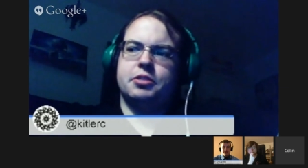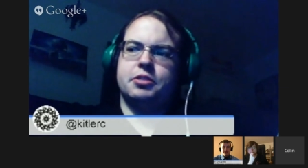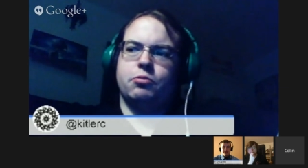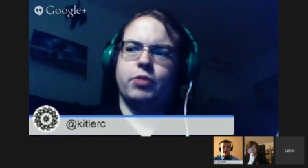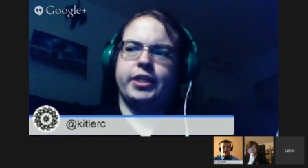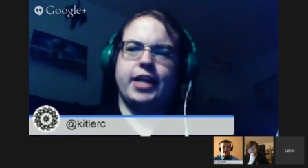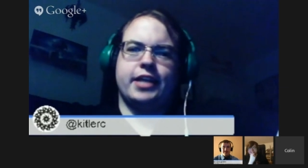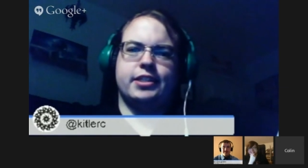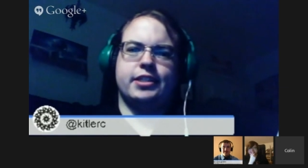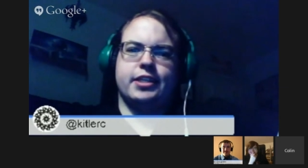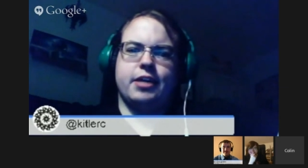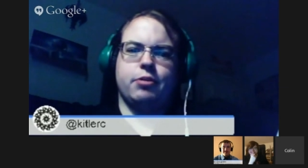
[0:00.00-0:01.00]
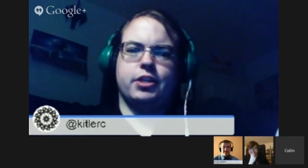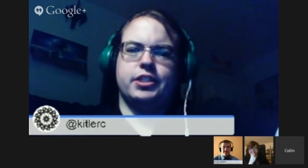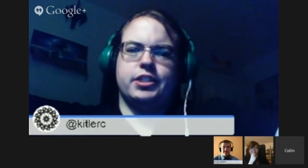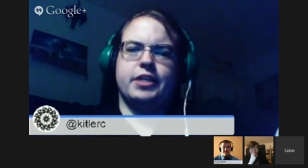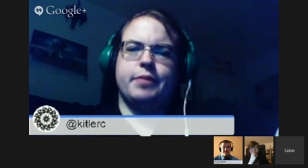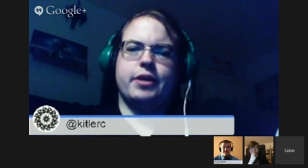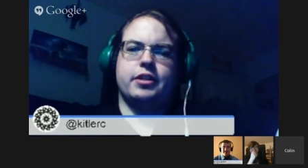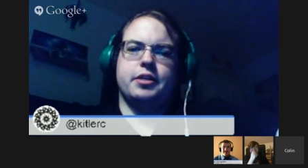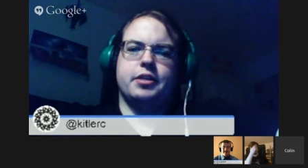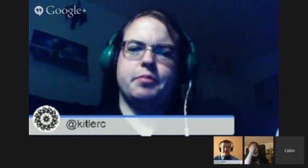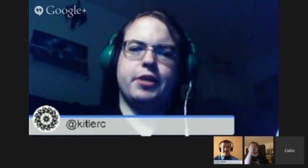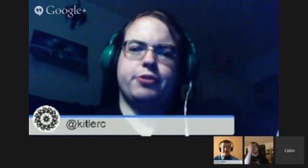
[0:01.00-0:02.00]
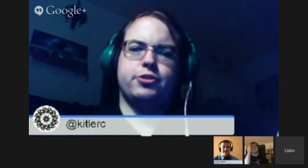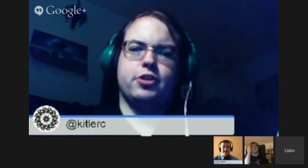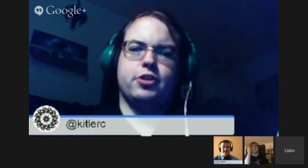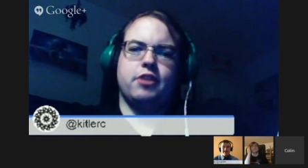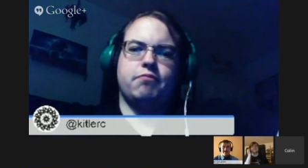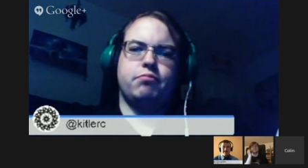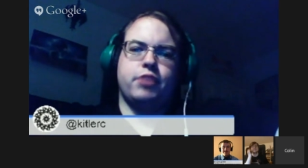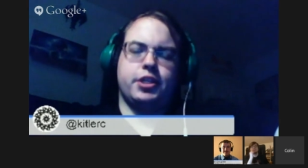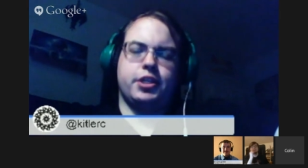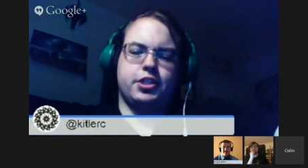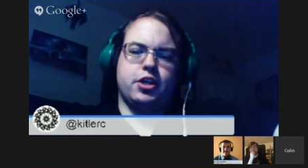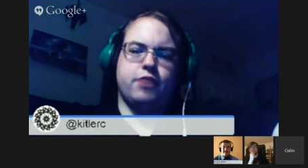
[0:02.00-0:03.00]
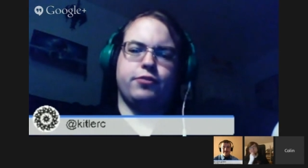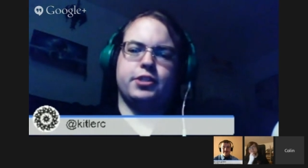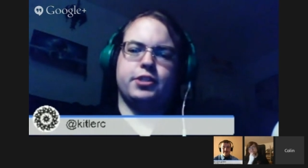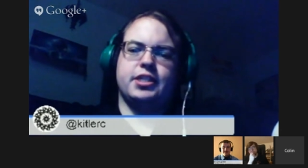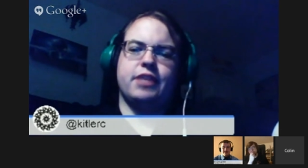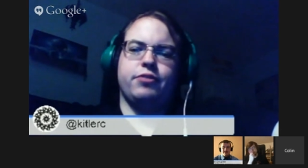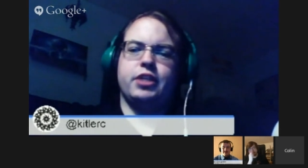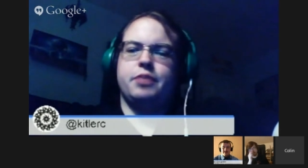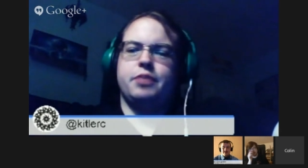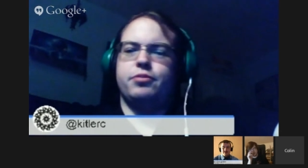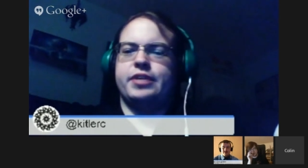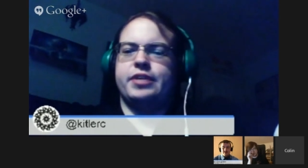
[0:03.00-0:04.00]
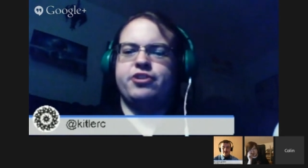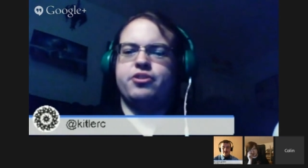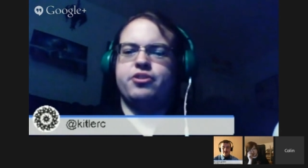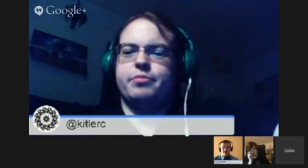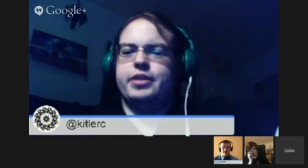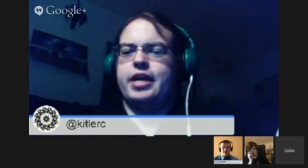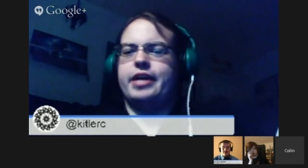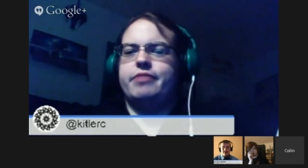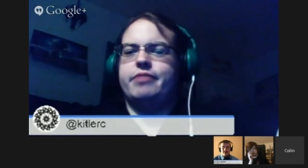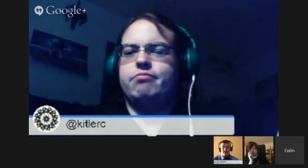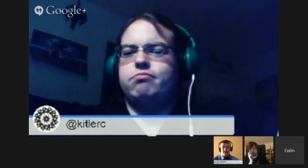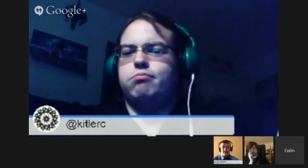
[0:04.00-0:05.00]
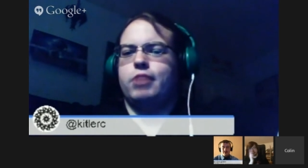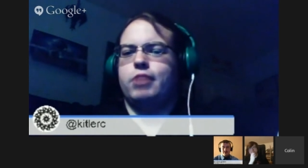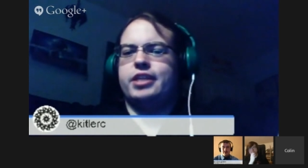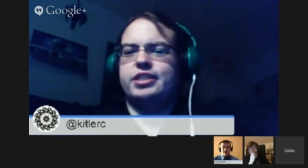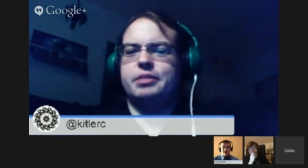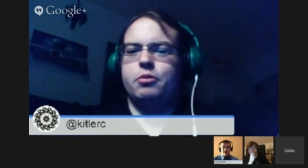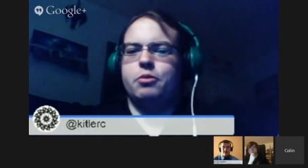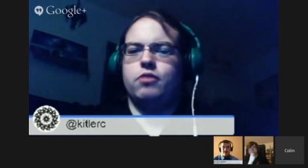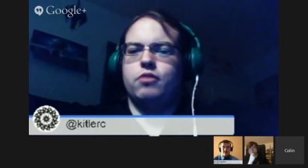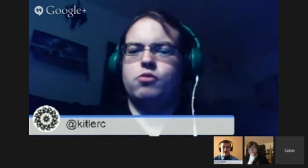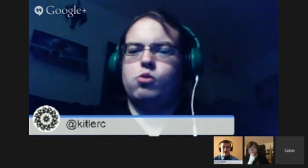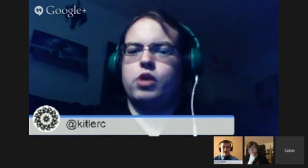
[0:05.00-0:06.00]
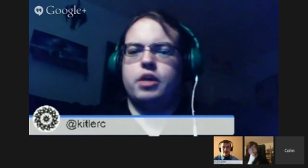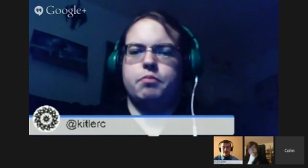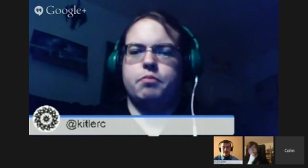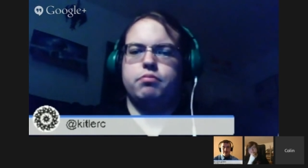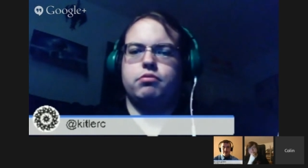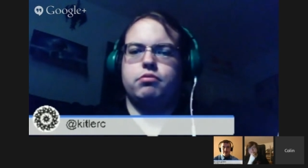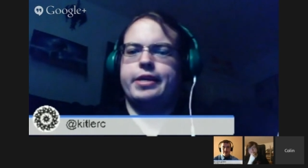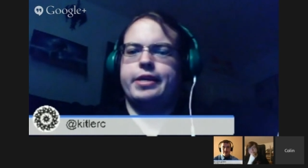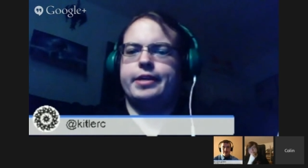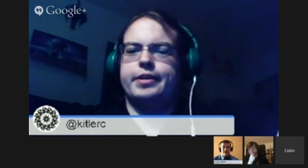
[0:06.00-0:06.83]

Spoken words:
one last thing I want to say about the Microsoft press conference, not really a prediction, but I want to see more of Quantum Break.